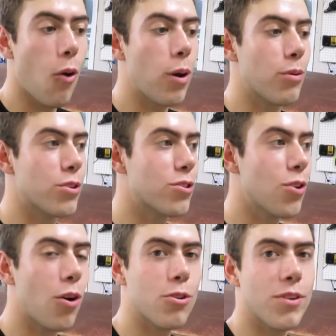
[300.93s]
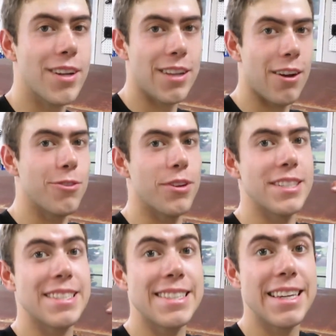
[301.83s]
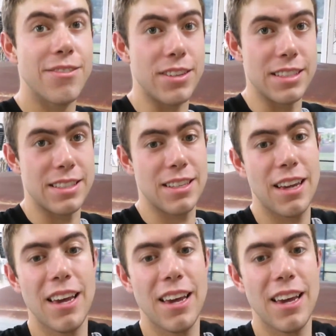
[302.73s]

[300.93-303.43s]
We were soaked right down to our skivvies.